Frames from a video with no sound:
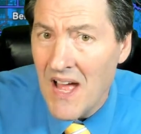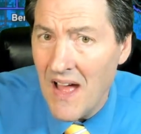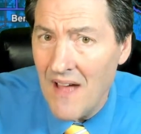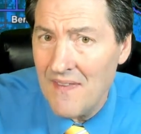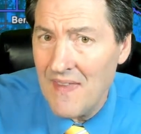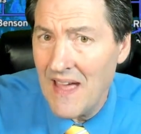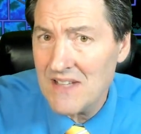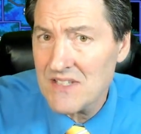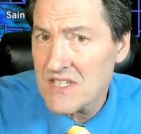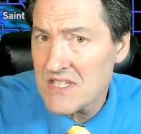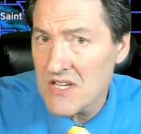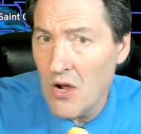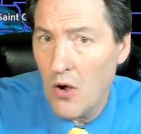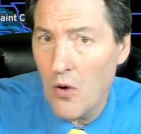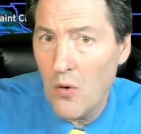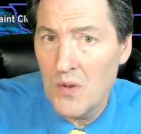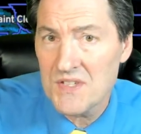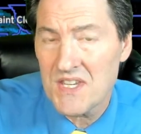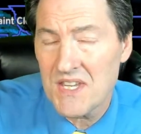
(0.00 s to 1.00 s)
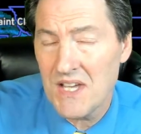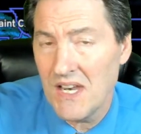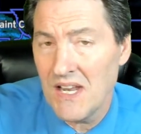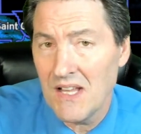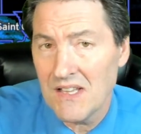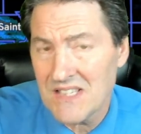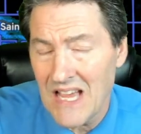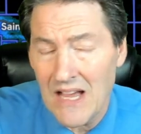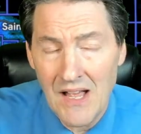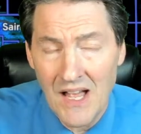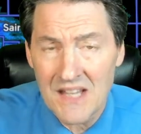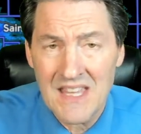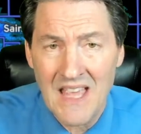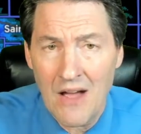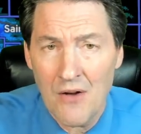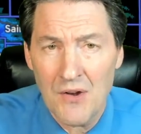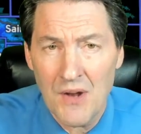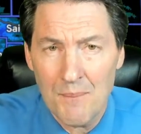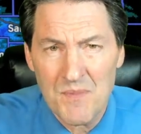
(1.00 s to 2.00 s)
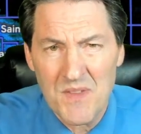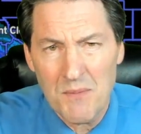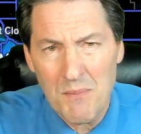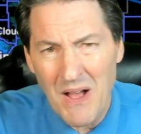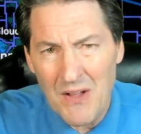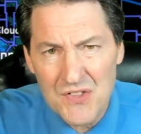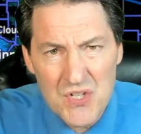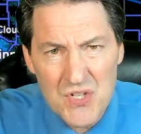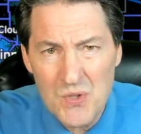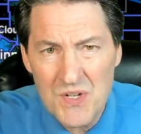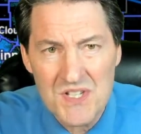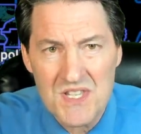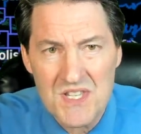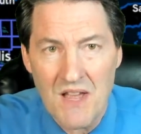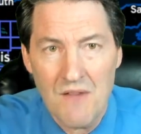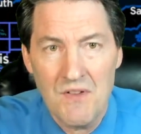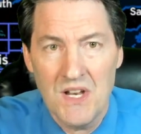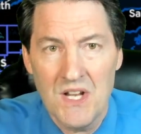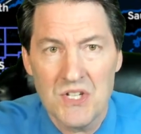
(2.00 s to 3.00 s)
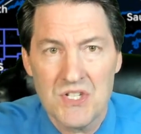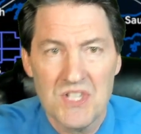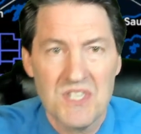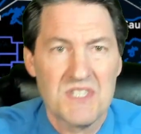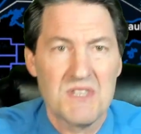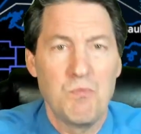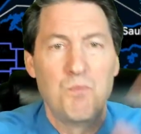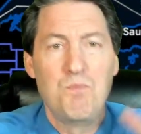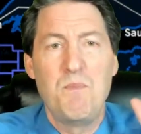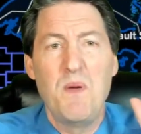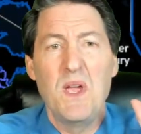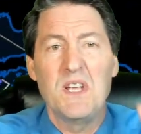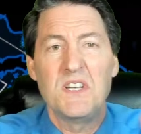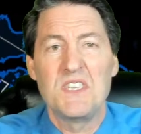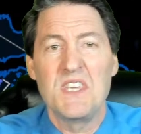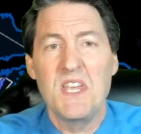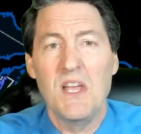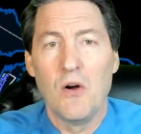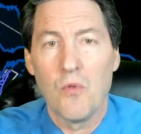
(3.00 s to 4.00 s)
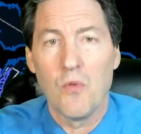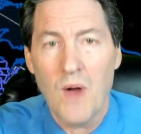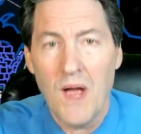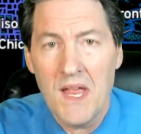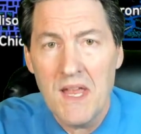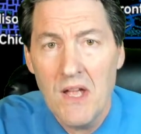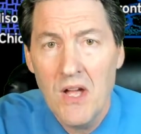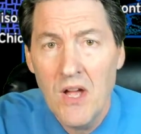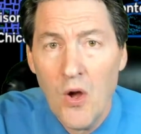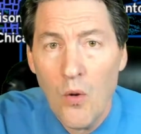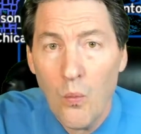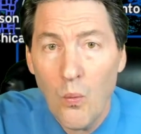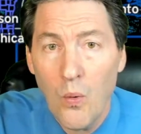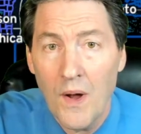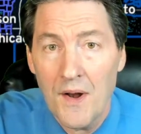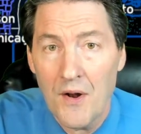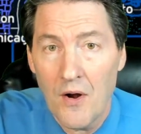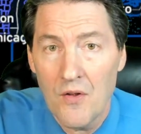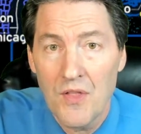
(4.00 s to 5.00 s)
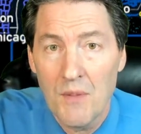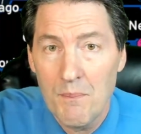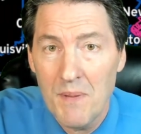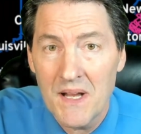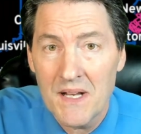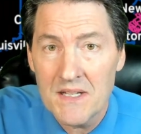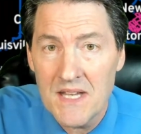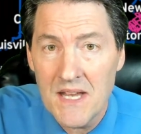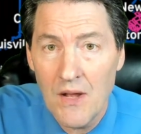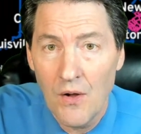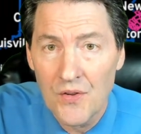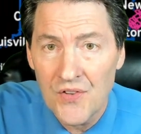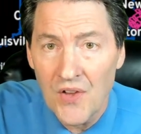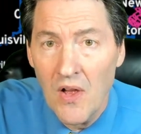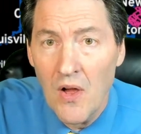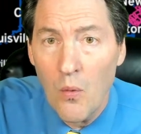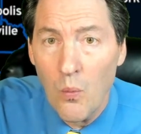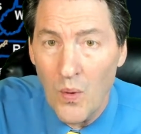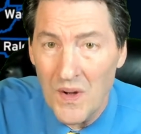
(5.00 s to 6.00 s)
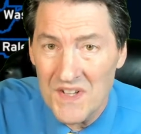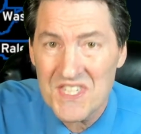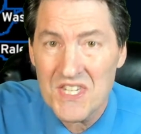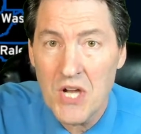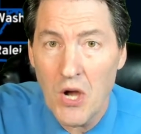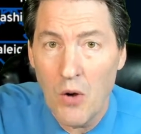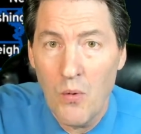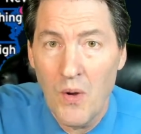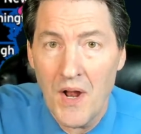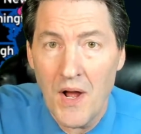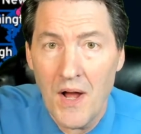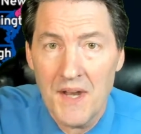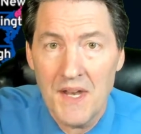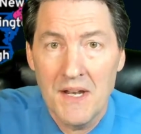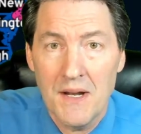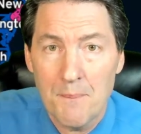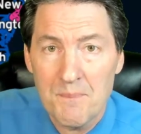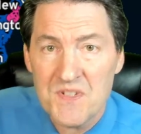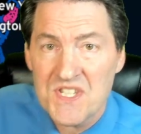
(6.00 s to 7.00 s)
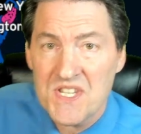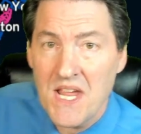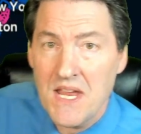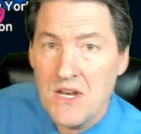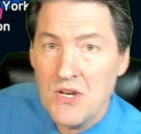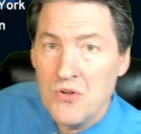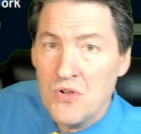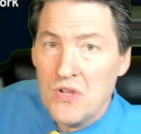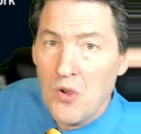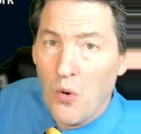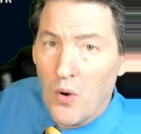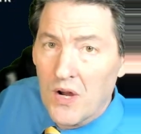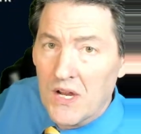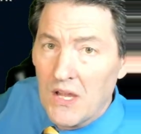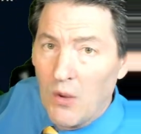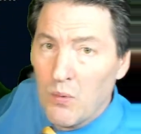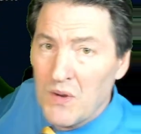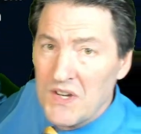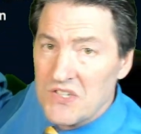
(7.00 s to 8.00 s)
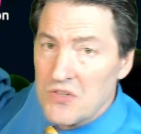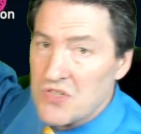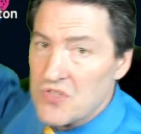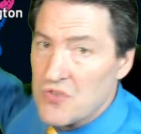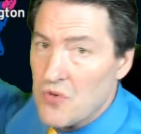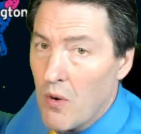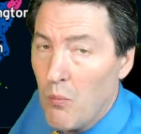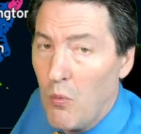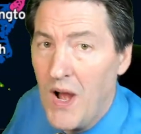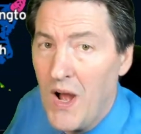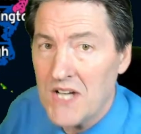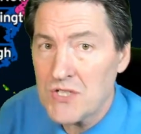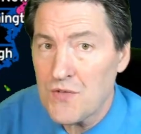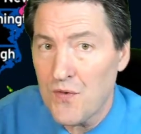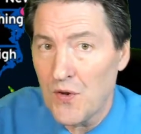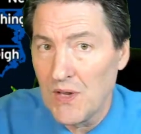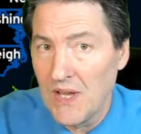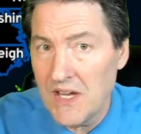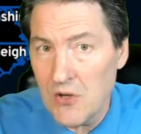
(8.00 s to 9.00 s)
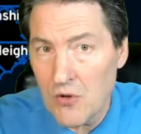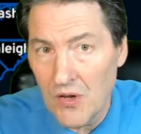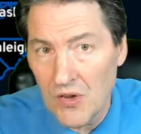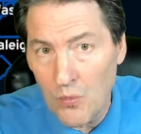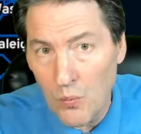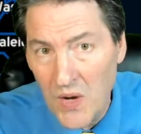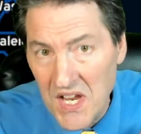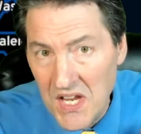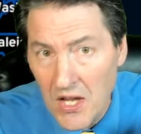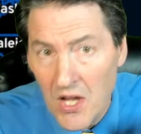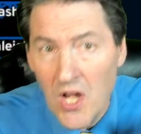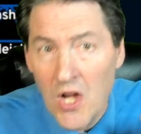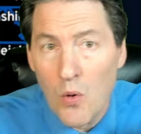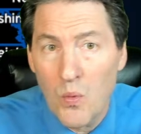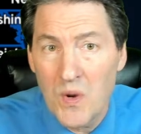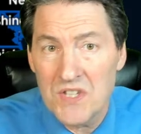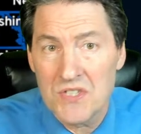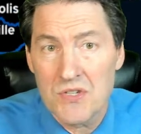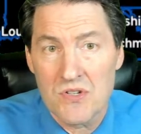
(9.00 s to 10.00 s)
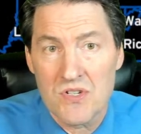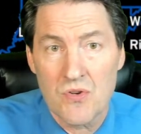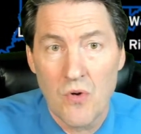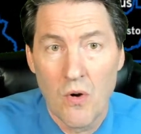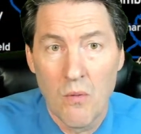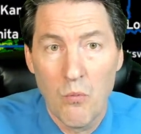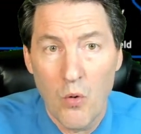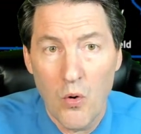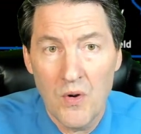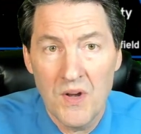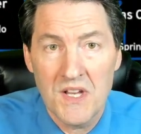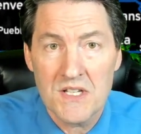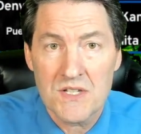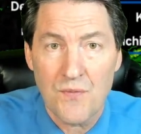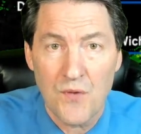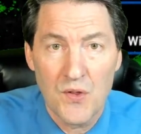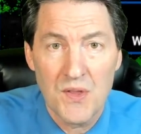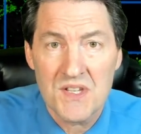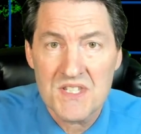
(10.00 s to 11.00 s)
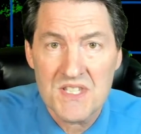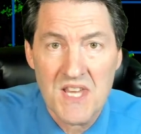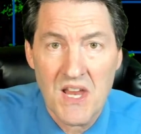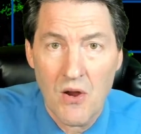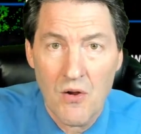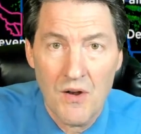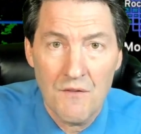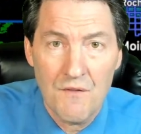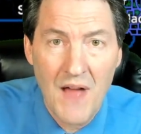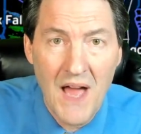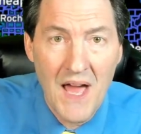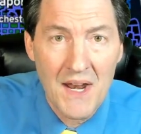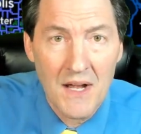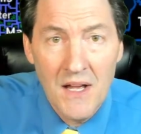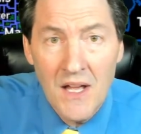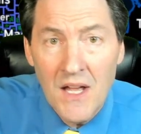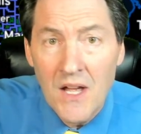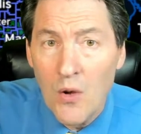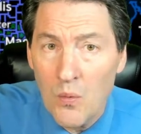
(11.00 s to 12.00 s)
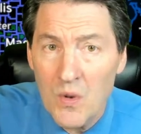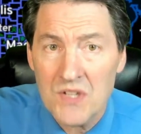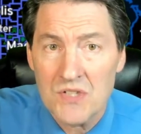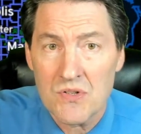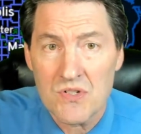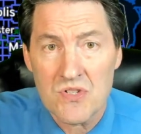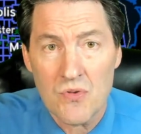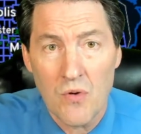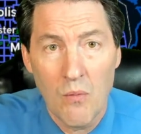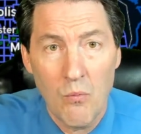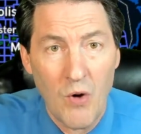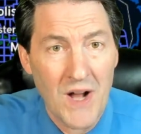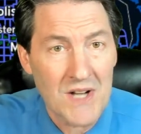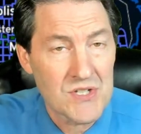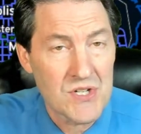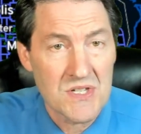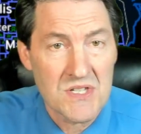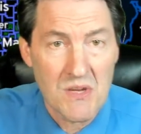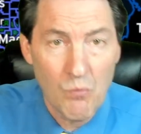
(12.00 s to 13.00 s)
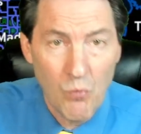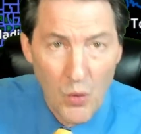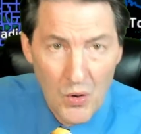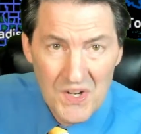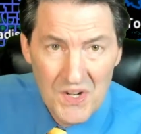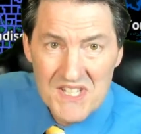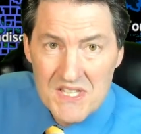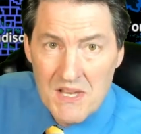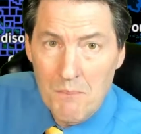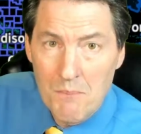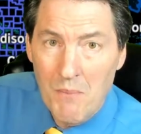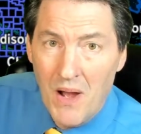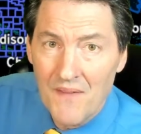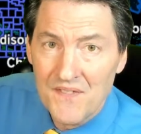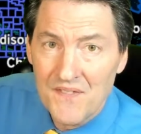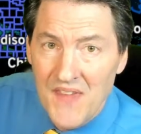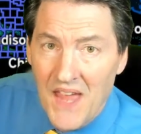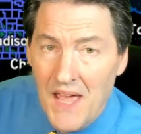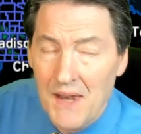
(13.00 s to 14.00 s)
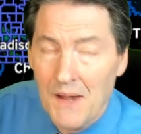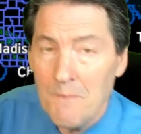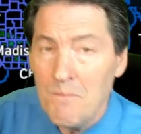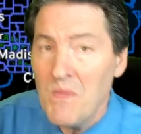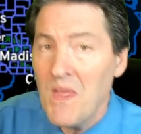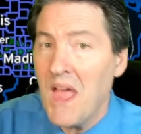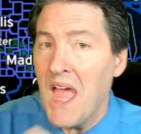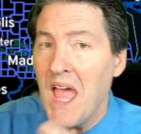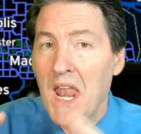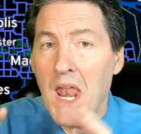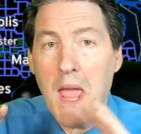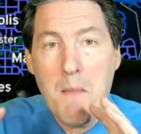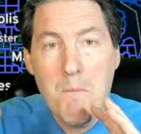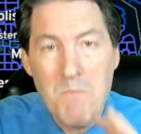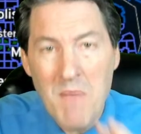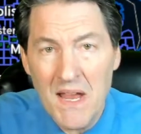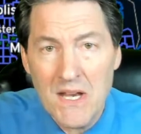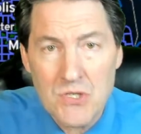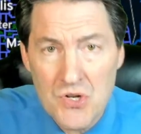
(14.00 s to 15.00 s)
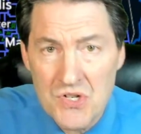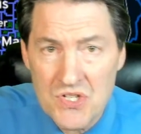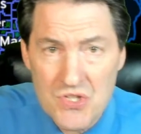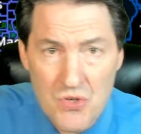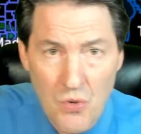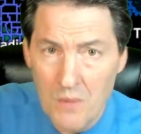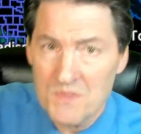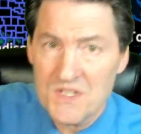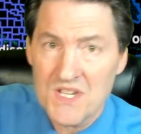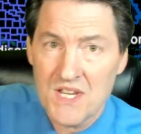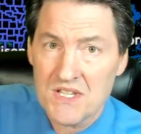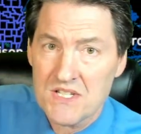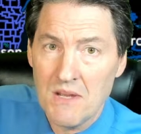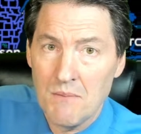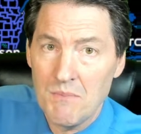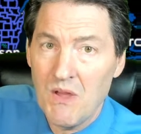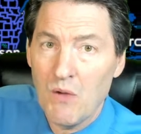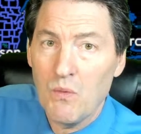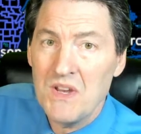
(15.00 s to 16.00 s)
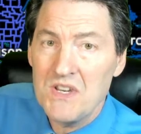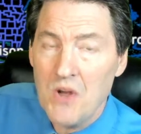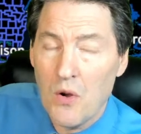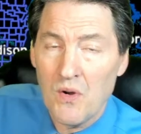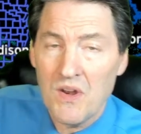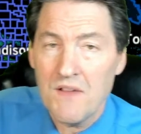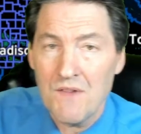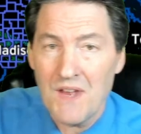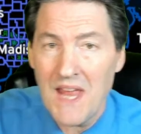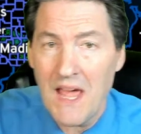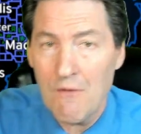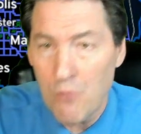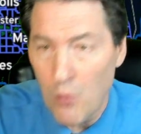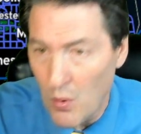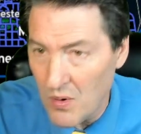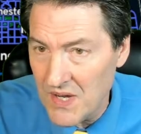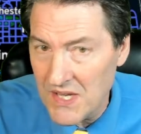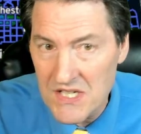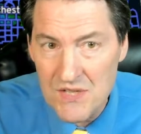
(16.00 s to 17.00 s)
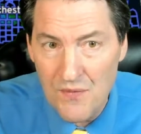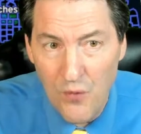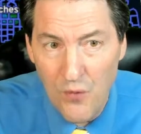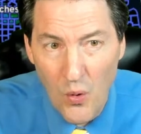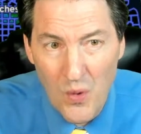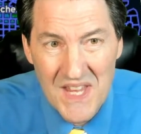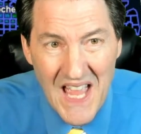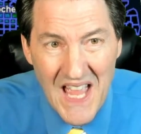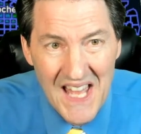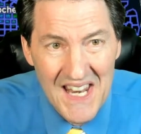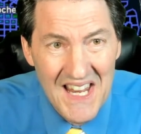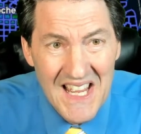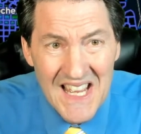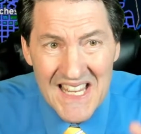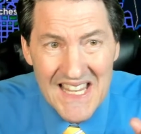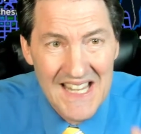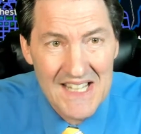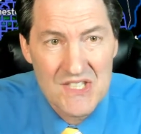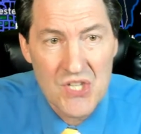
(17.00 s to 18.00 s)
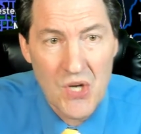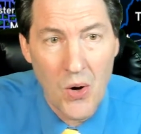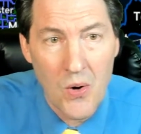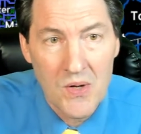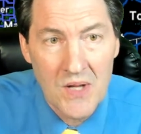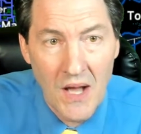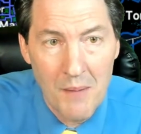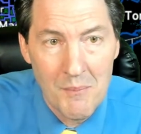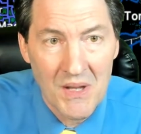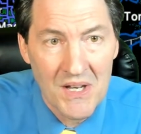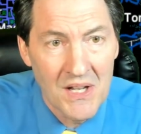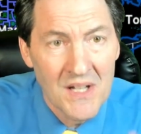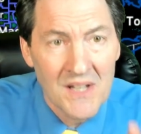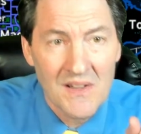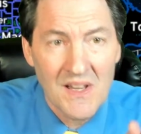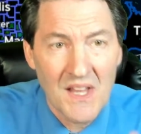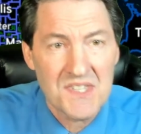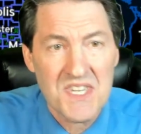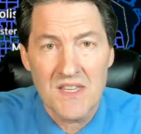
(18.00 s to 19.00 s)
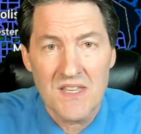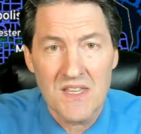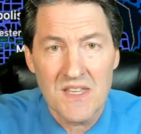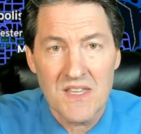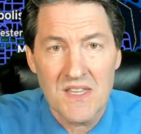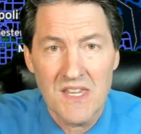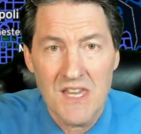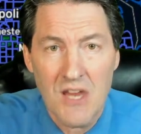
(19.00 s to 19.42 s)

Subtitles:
And that snow is going to account up to about 2 to 7 inches. Big deal, right? What are the big deals? What's going on in upstate New York? A winter storm watch for later in the week, winter storm warnings for the Sierra Nevada, winter storm watches and warnings in Montana, and a major storm system that we don't even have warnings for yet. It's all coming. Let's get to the